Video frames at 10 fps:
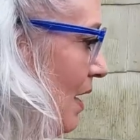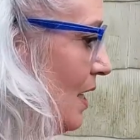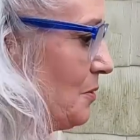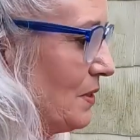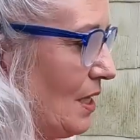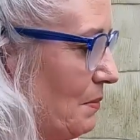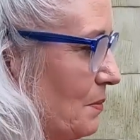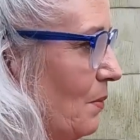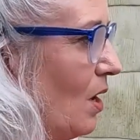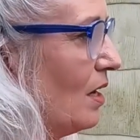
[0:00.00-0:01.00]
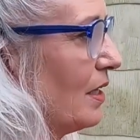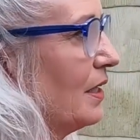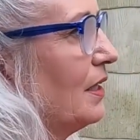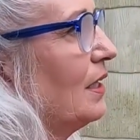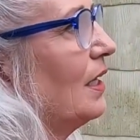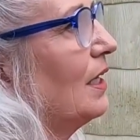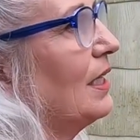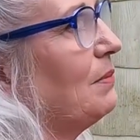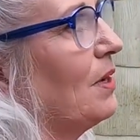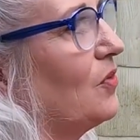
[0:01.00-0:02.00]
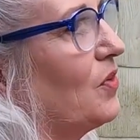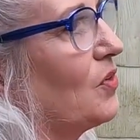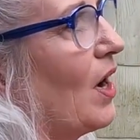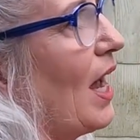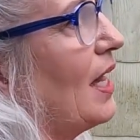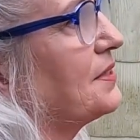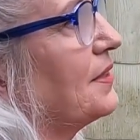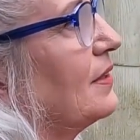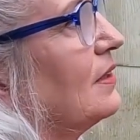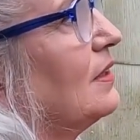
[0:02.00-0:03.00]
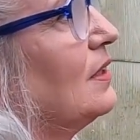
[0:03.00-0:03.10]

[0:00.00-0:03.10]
My husband's name is Mark. He mowed the grass and